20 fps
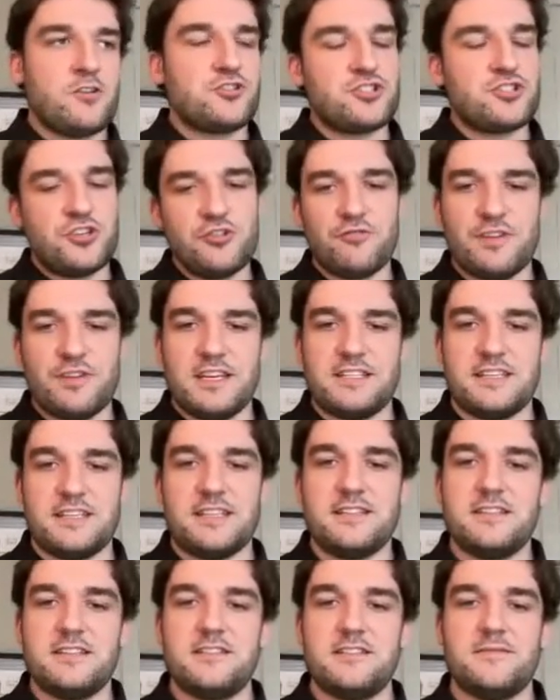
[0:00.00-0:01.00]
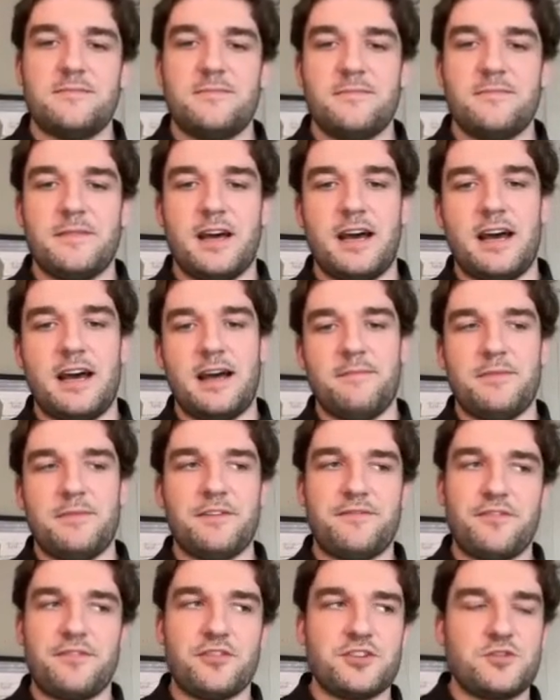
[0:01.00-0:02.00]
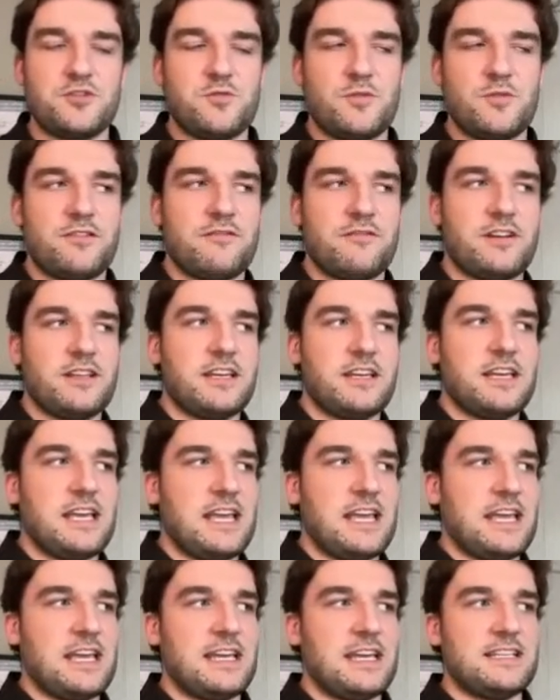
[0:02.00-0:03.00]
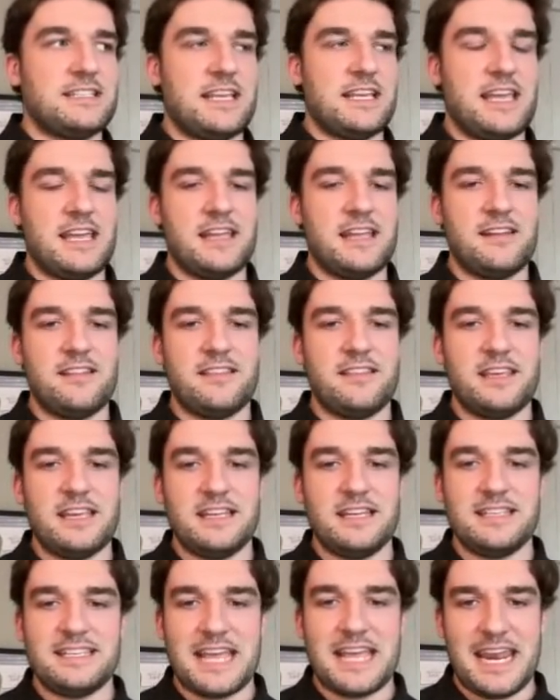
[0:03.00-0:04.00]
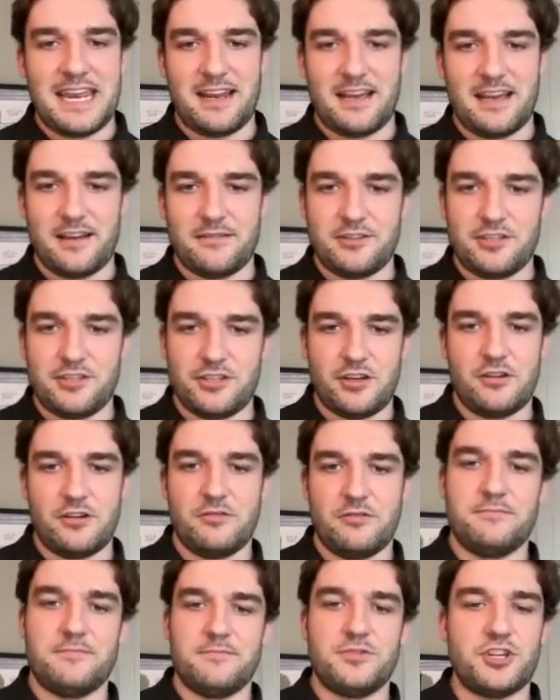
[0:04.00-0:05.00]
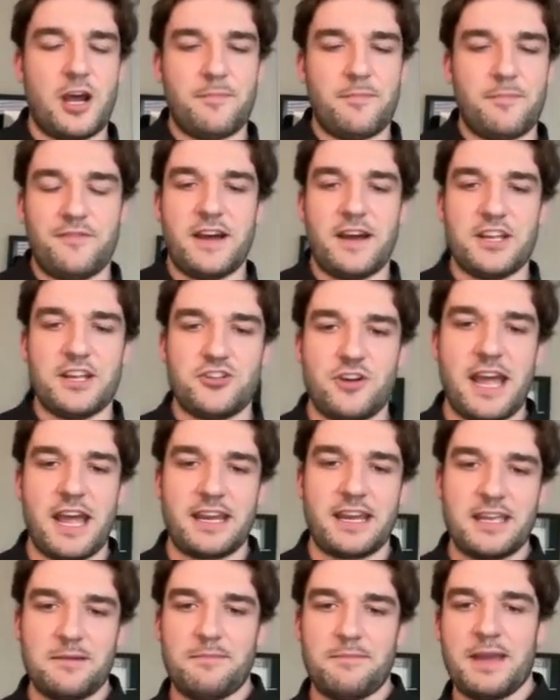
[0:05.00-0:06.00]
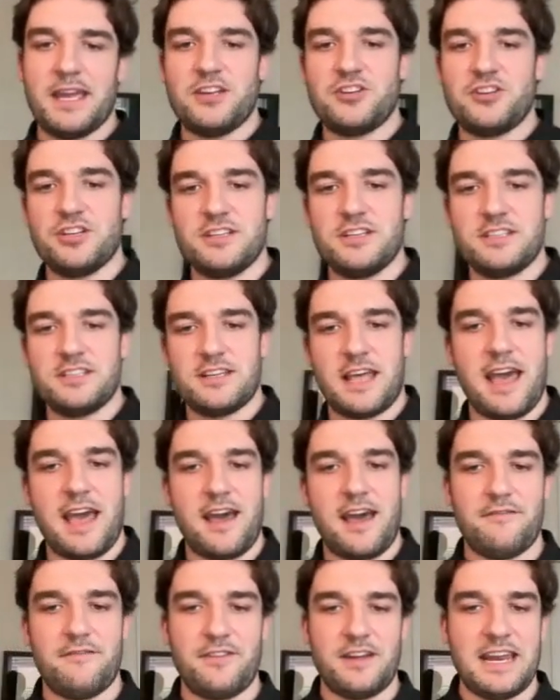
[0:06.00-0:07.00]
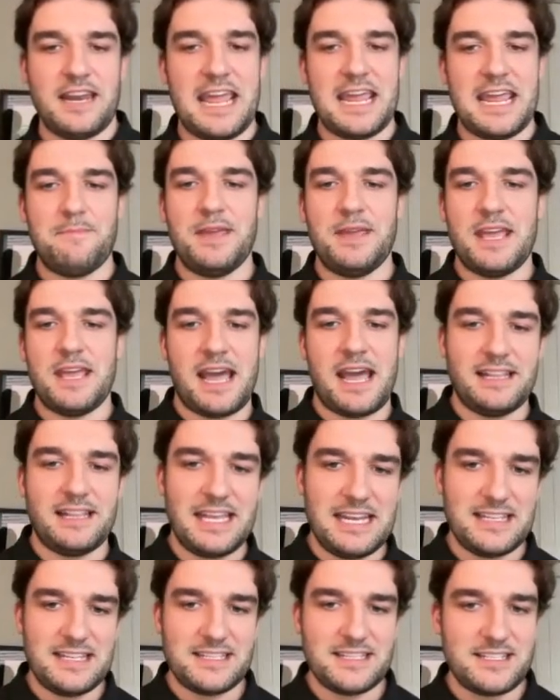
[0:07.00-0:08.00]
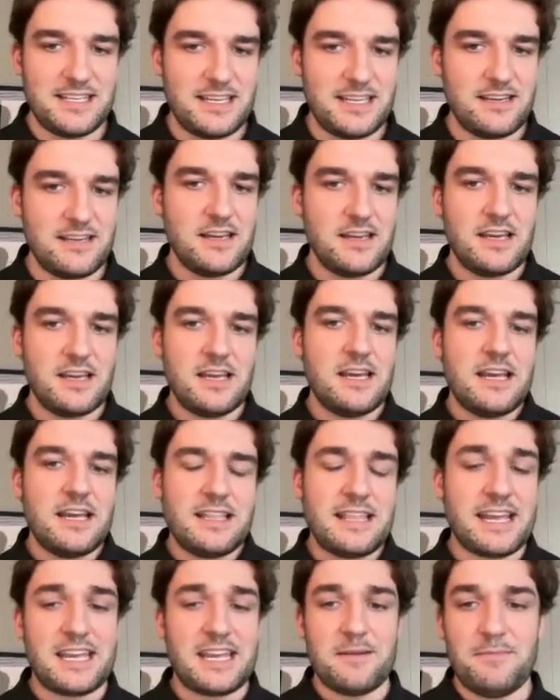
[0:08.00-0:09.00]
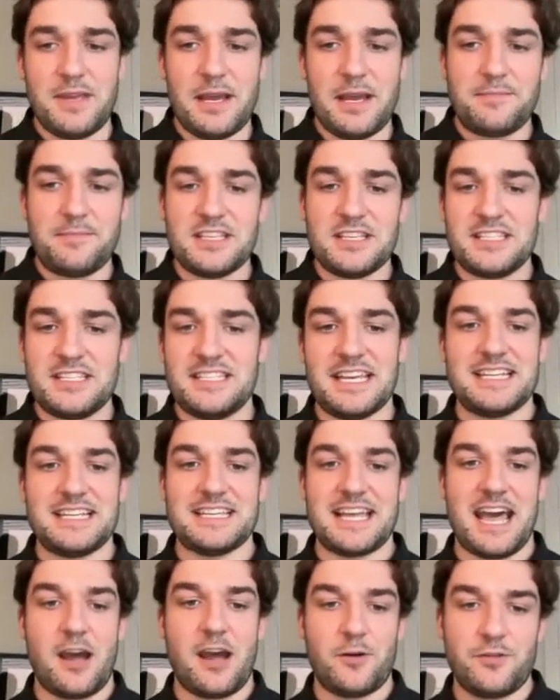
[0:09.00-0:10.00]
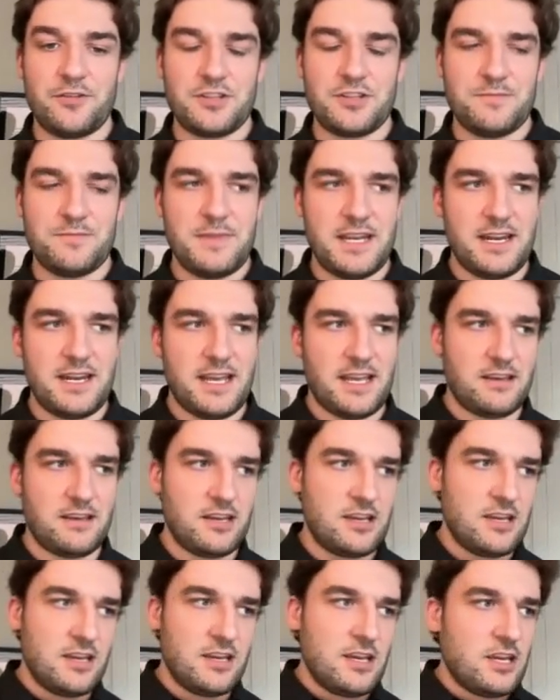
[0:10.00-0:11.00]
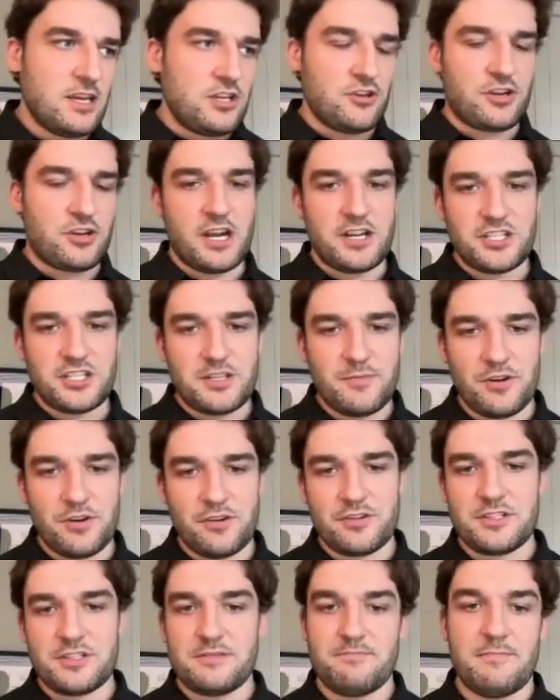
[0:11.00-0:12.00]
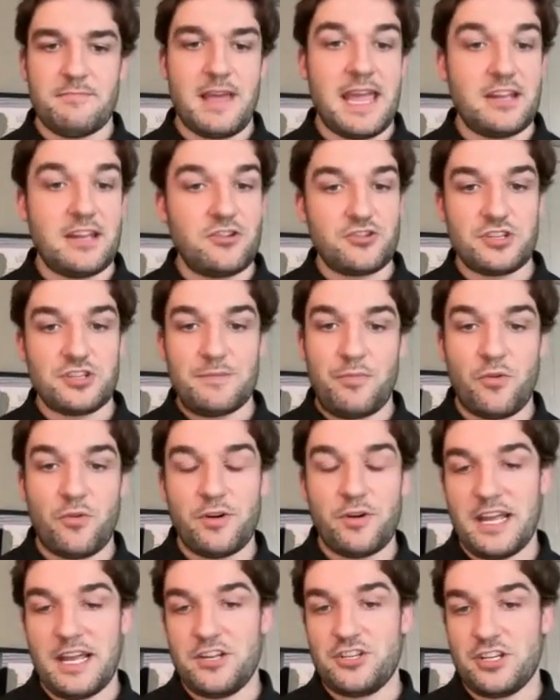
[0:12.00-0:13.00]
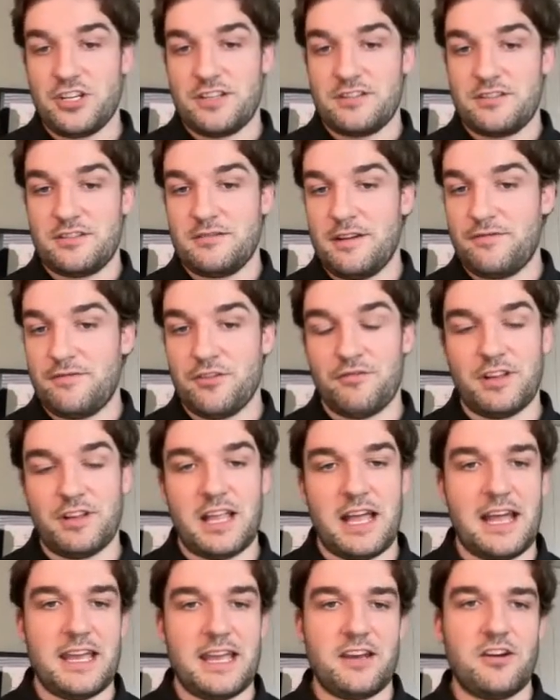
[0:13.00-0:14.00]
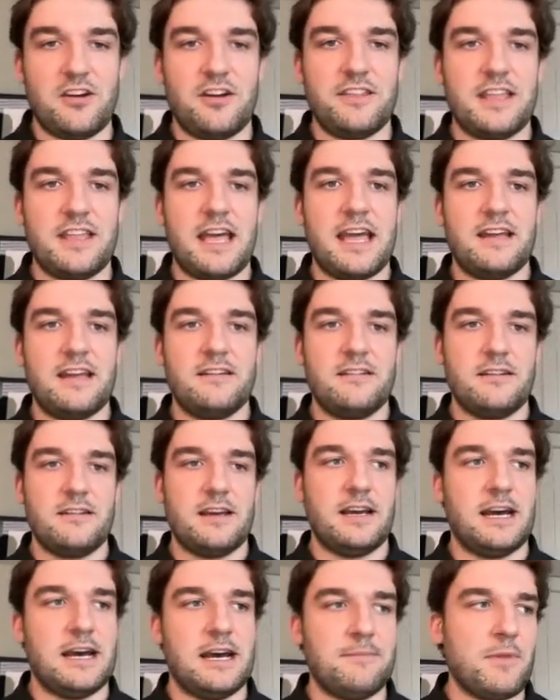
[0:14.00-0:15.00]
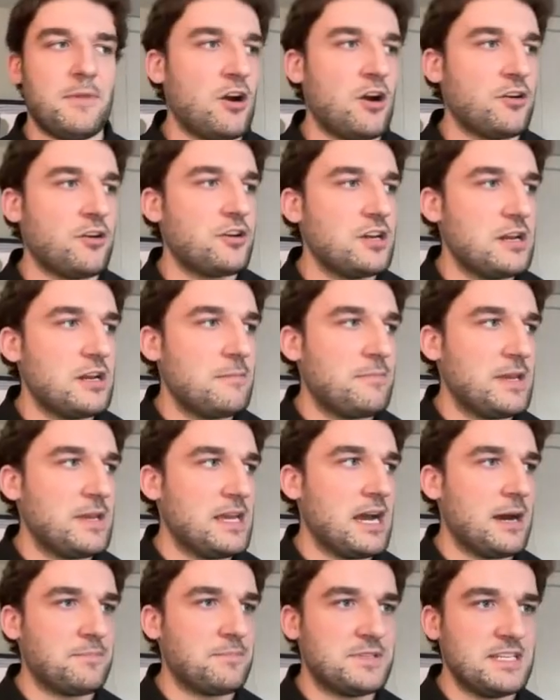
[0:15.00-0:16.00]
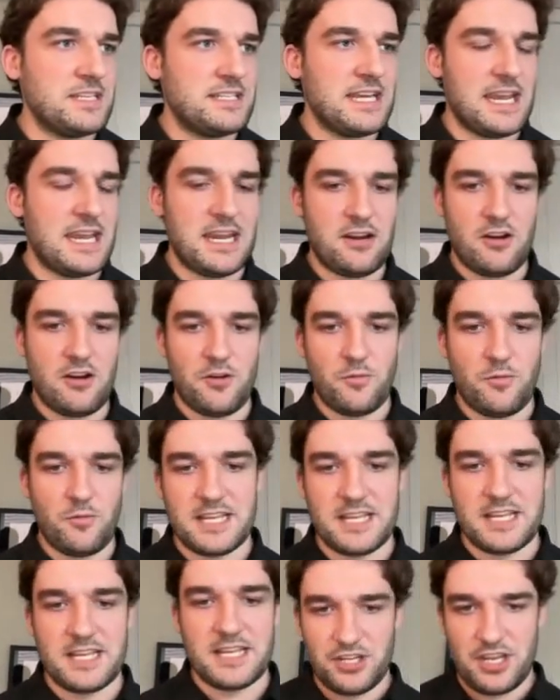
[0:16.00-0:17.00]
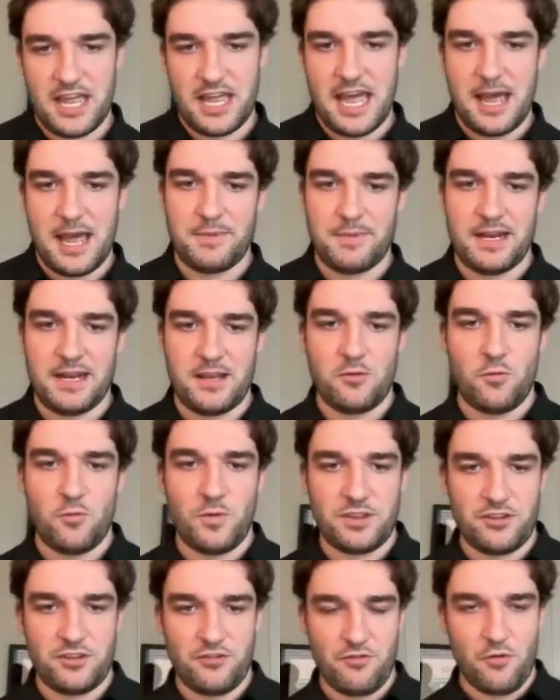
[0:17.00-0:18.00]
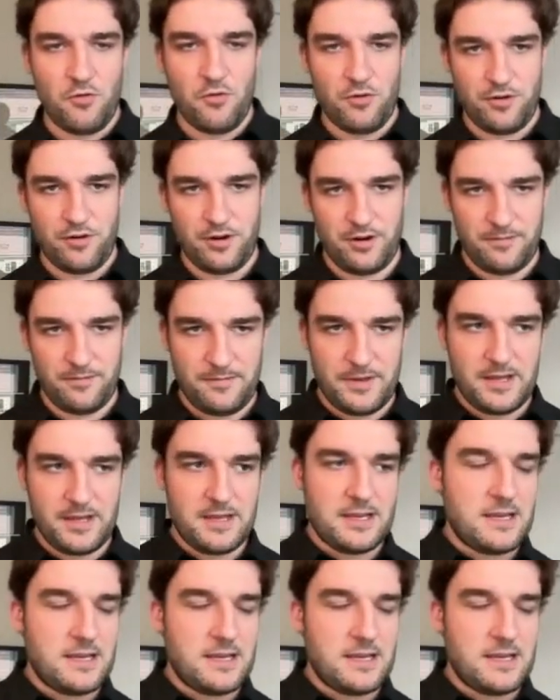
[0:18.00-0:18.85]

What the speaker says: There's two reasons. The first one really is in the data. So Shopify tracking pages have an API latency that can be up to 6 hours, meaning your customers and your support agents, if they're relying on that, aren't going to be up to date on what's actually happening with their order.